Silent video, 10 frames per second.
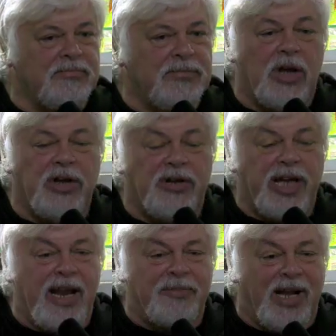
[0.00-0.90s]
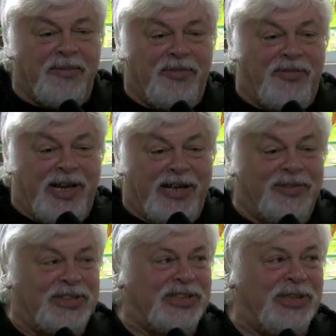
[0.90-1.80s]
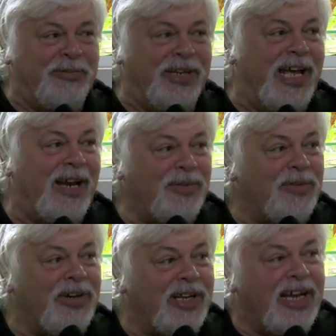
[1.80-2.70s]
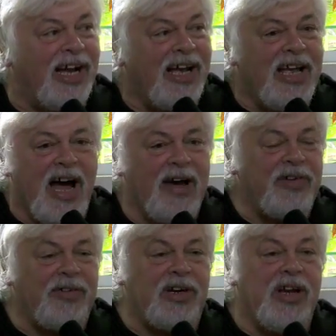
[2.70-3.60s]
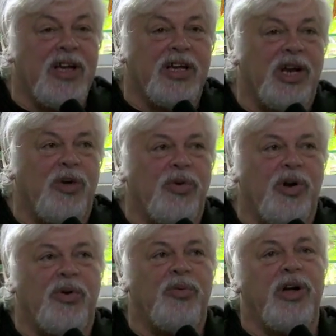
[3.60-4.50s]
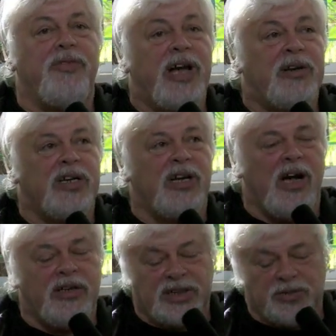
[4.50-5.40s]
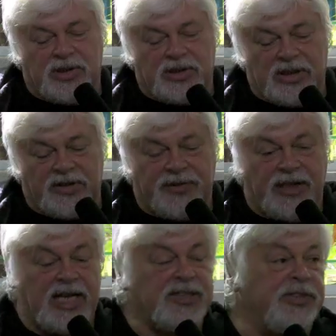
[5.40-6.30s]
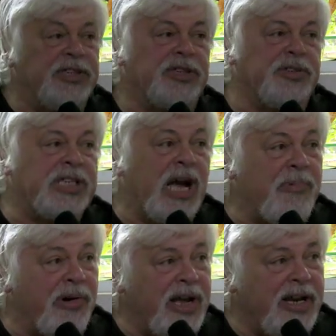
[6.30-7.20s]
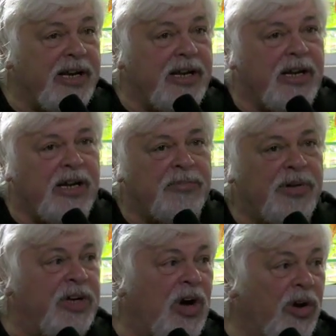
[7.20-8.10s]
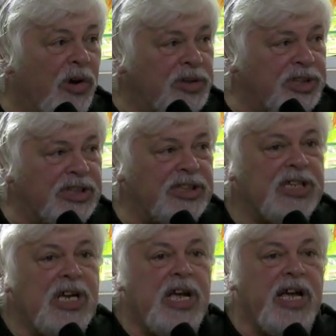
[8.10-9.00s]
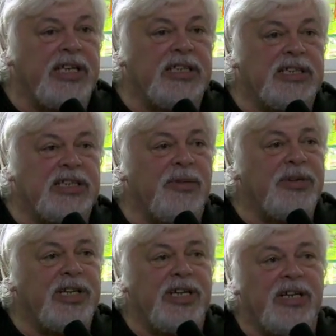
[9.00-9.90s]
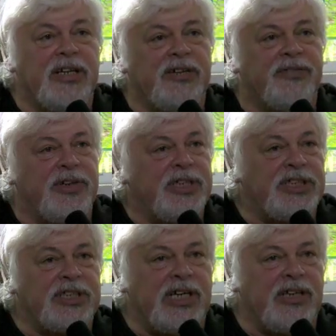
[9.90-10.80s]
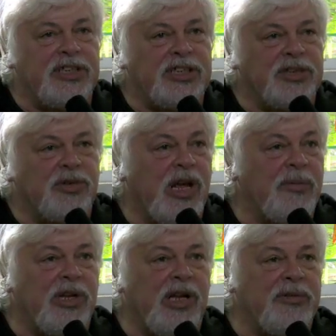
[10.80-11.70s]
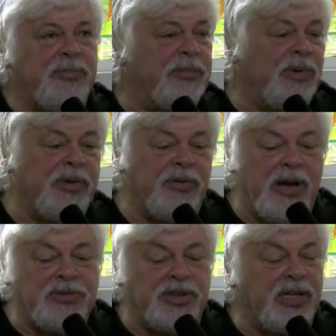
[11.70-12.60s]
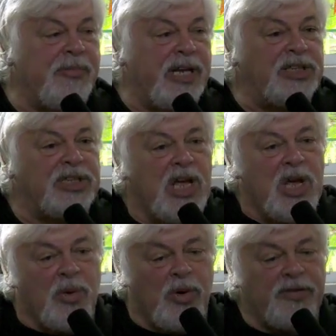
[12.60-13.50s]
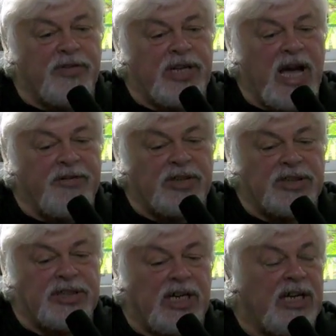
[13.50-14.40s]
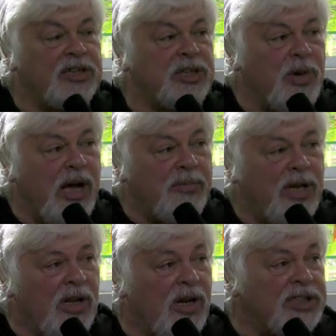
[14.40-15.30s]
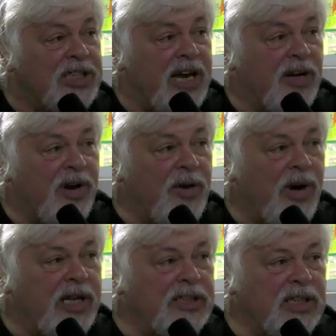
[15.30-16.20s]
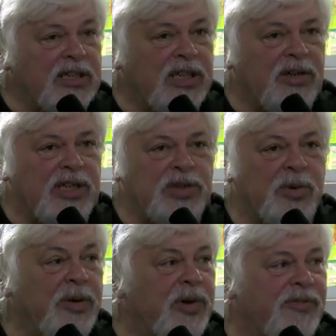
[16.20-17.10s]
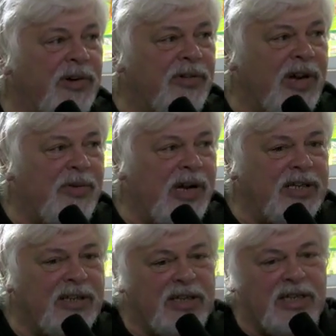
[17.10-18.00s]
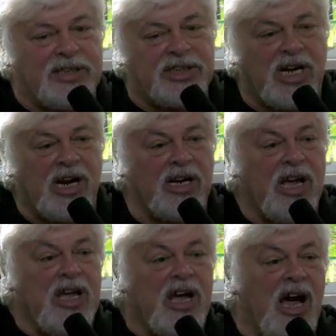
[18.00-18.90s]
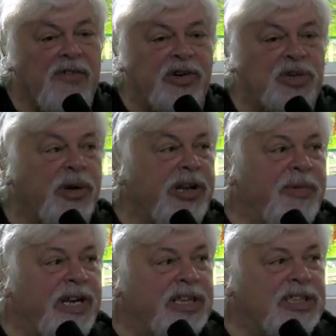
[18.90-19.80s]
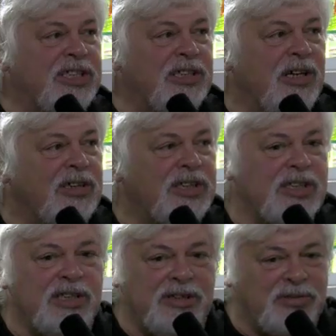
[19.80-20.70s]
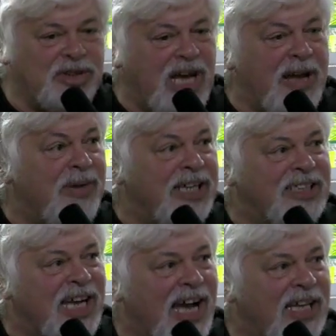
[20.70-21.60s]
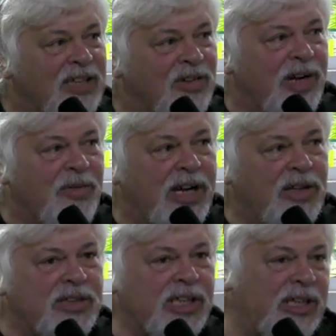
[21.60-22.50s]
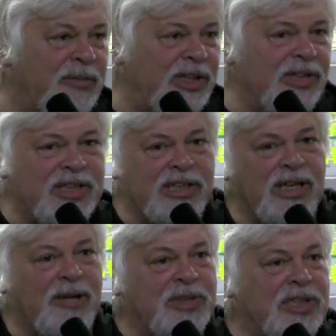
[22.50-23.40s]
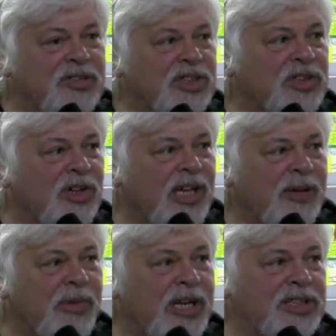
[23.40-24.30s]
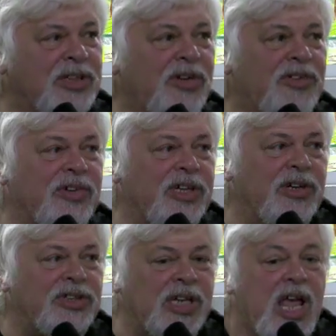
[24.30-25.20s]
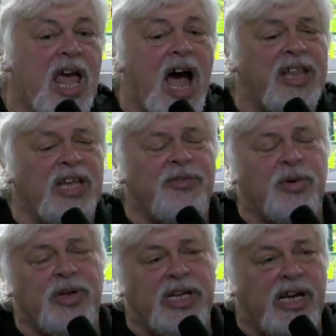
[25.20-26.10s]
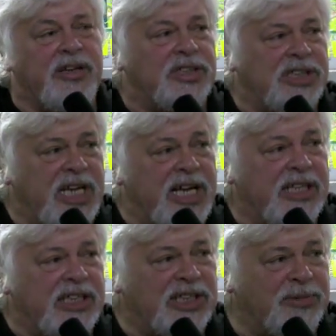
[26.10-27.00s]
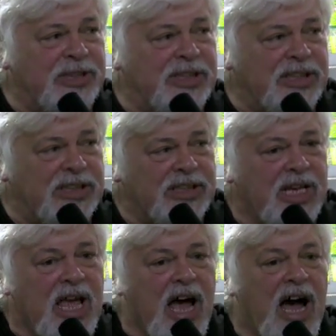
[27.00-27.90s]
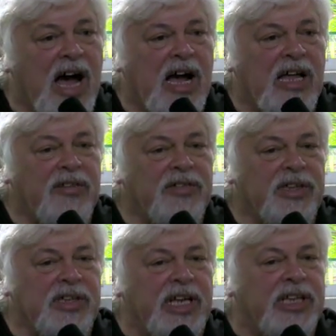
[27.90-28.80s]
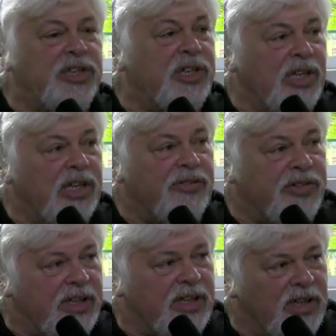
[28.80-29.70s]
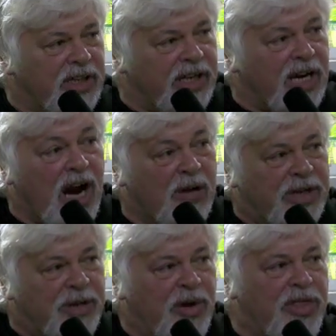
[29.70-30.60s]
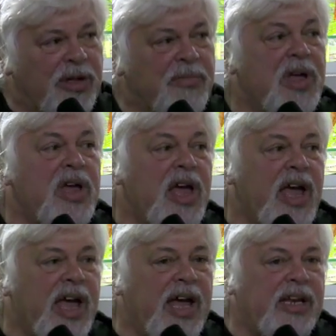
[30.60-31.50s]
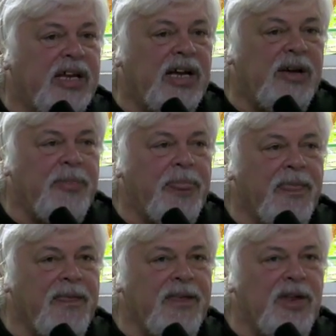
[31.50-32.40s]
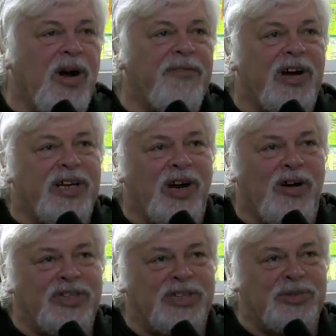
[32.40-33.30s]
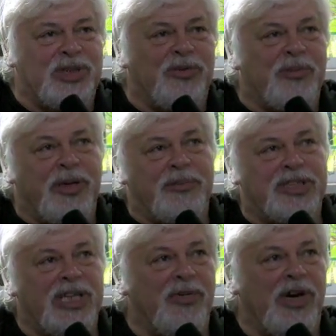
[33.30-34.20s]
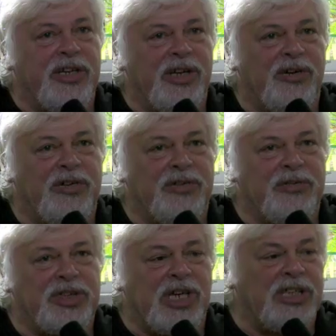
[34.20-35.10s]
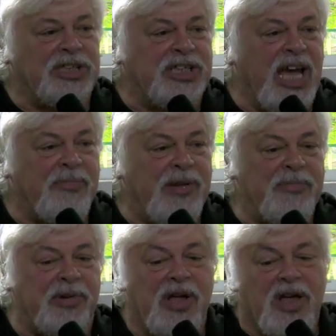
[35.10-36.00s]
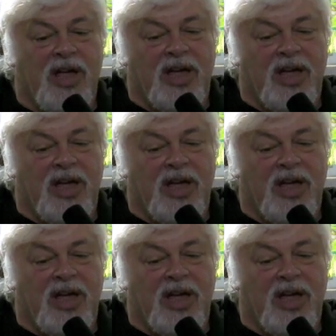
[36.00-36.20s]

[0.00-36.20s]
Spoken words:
No, the only animal I'm afraid of is a human animal, really. I've never, in fact, I just worked for the last few years with Jacques Perrin on a movie called Oceans, and some of the footage in there is incredible. People will be absolutely amazed. One of the divers swam alongside a great white, a 21-foot great white shark for 20 minutes, side by side. The great white looked at him, he looked at them, and they were just sort of like buddies going through the ocean. I think if you really understand these species, then you can live in harmony with them. And I find it always absurd when people say, well, sharks attack people.